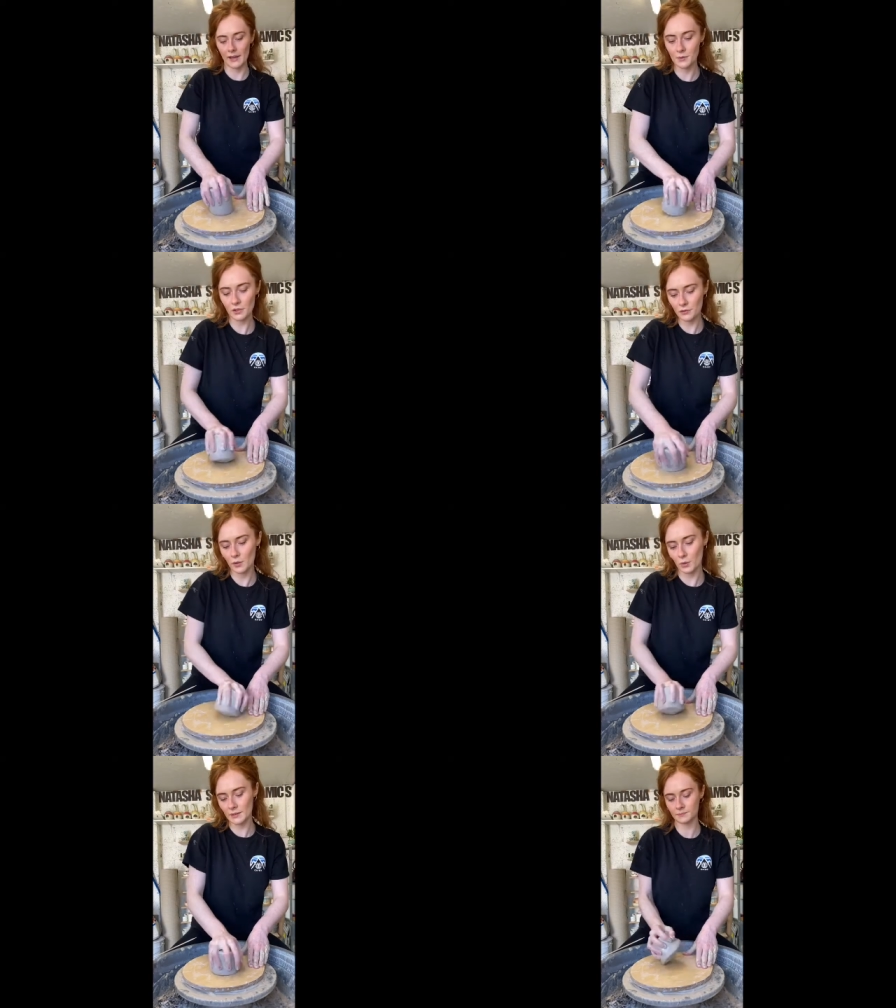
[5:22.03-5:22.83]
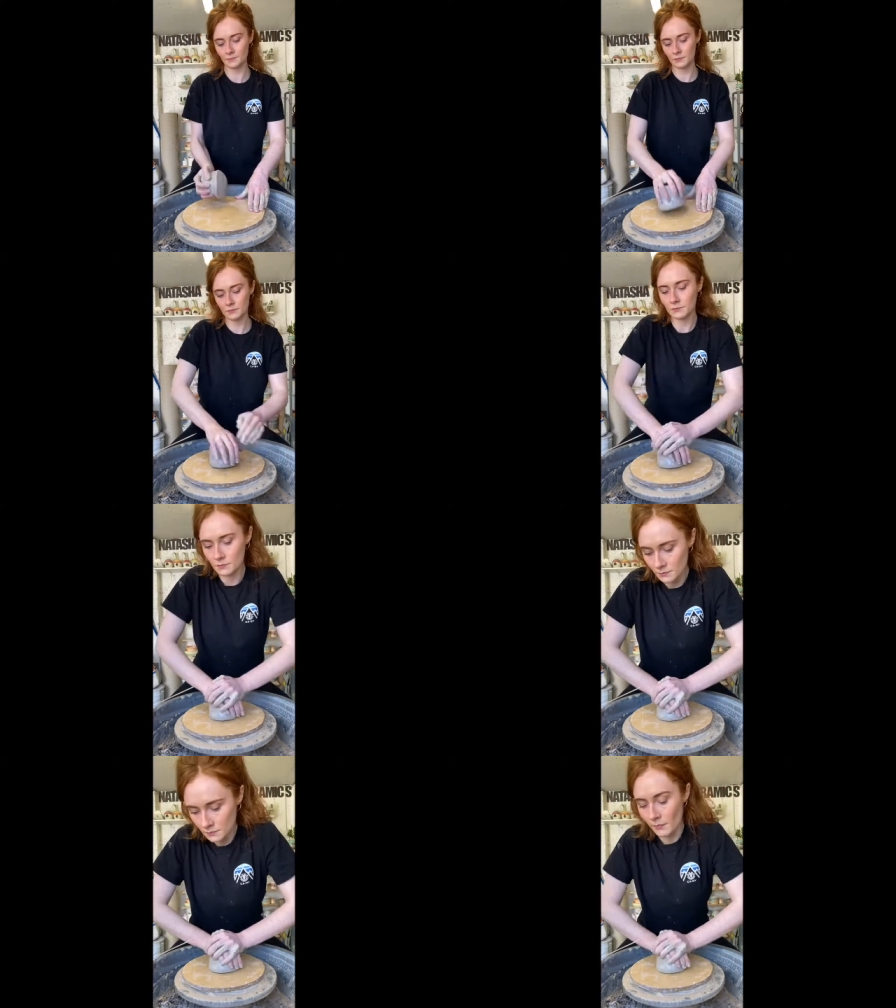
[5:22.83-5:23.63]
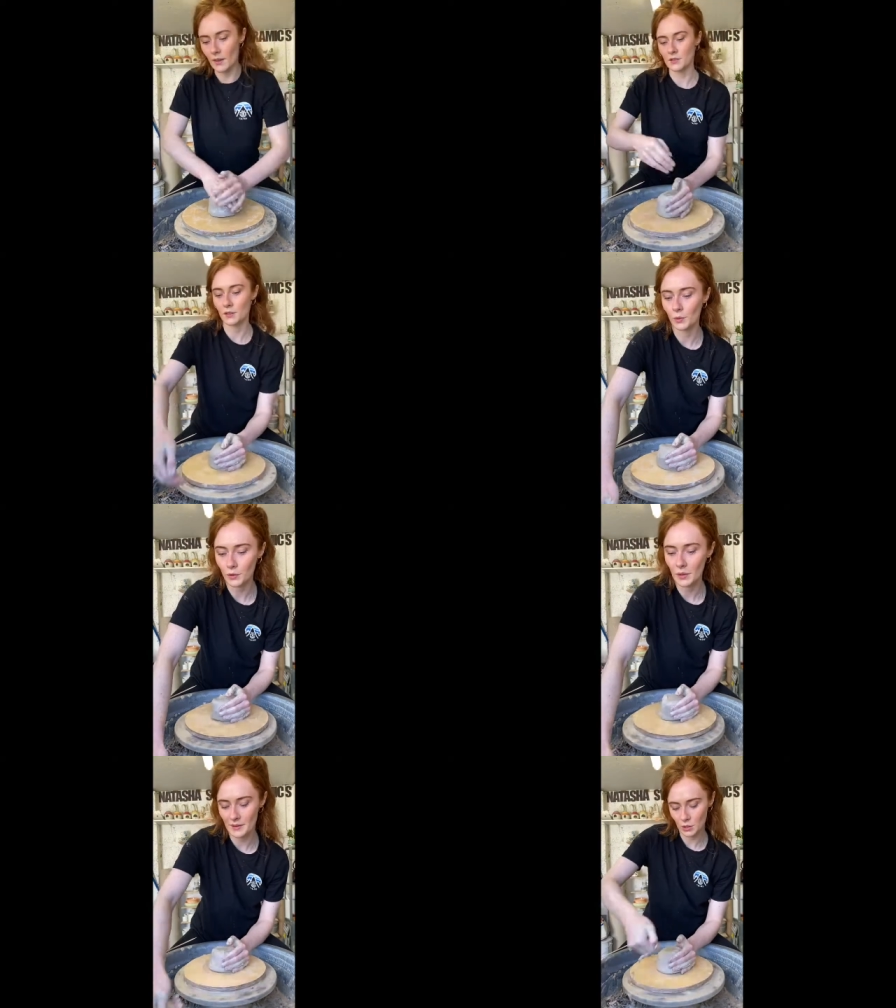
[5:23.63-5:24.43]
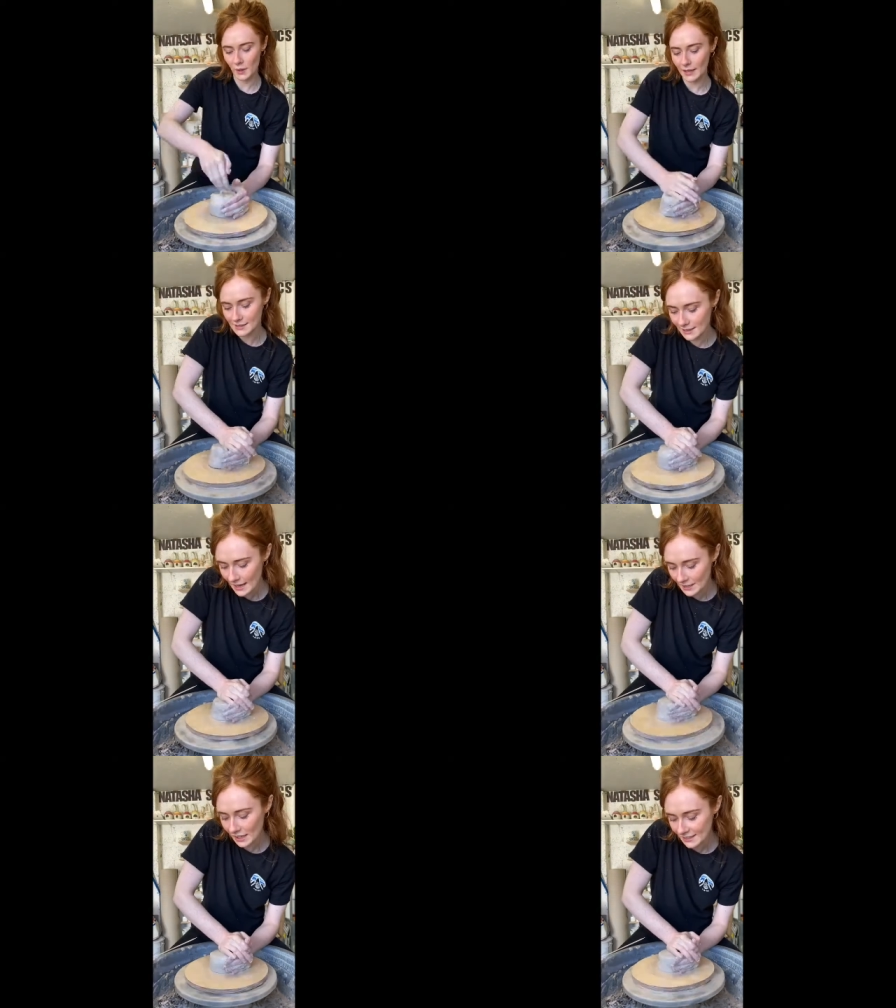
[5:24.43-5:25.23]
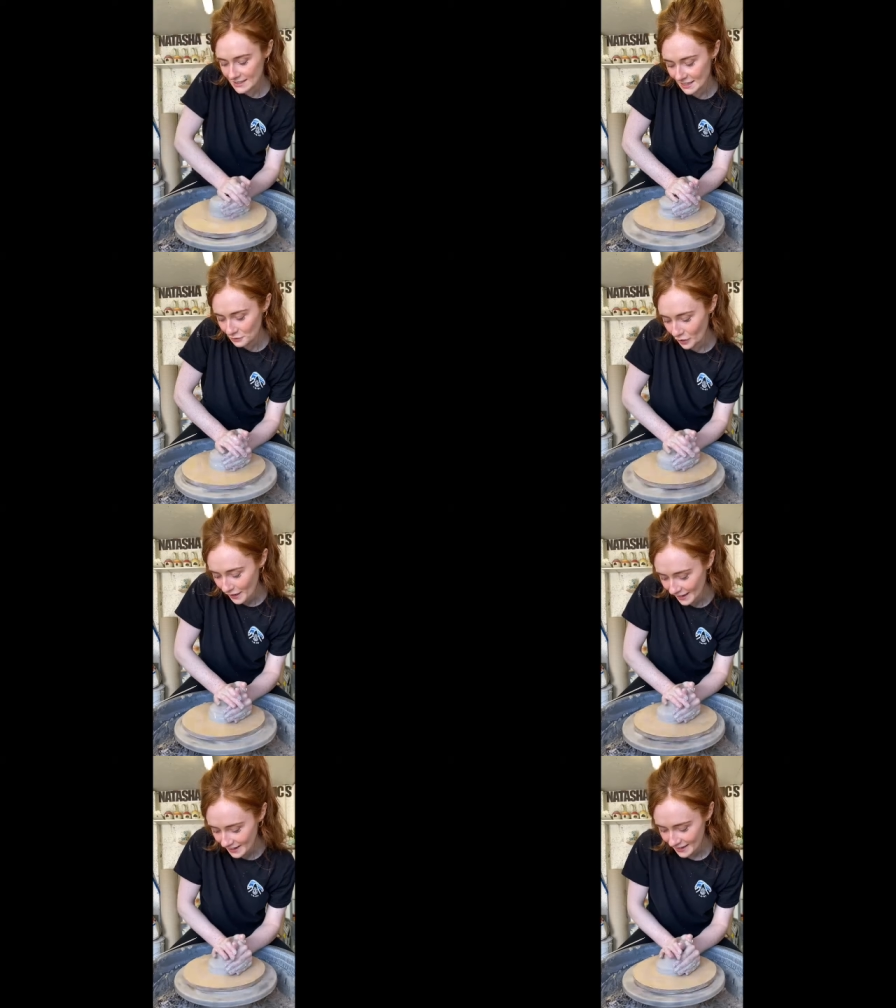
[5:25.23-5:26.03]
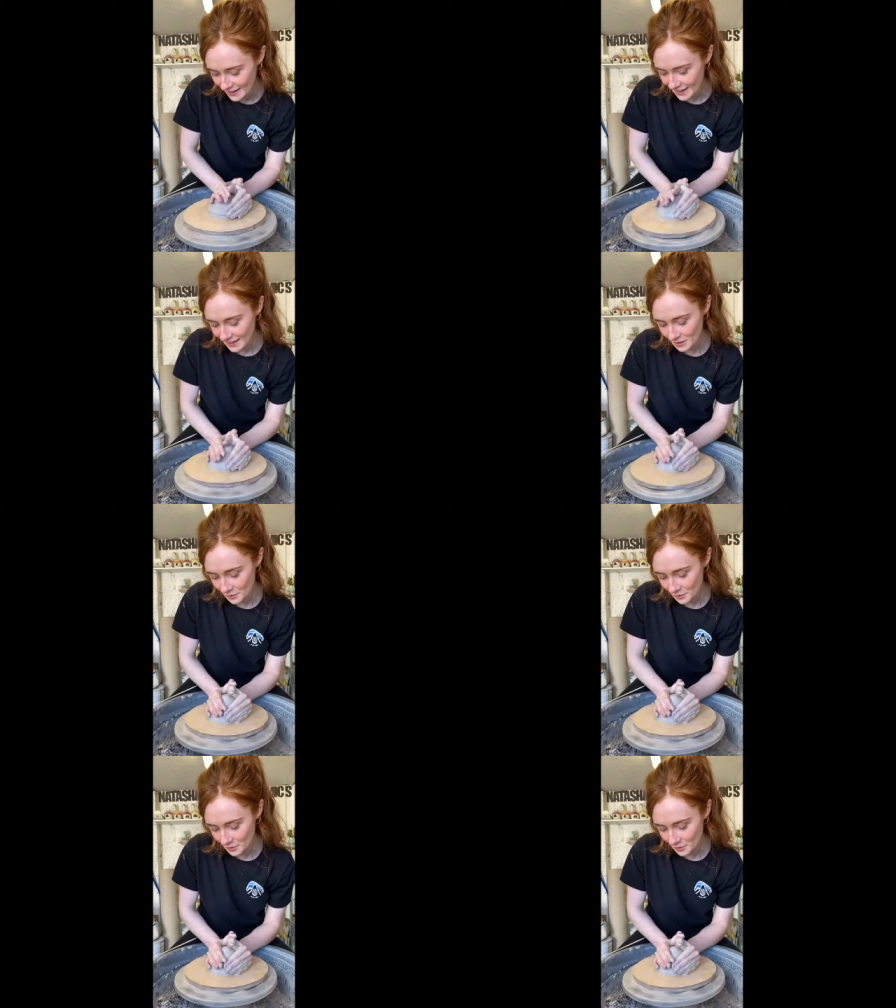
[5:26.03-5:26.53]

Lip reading: Okay, so we're going to do this one in double time, just to par through it.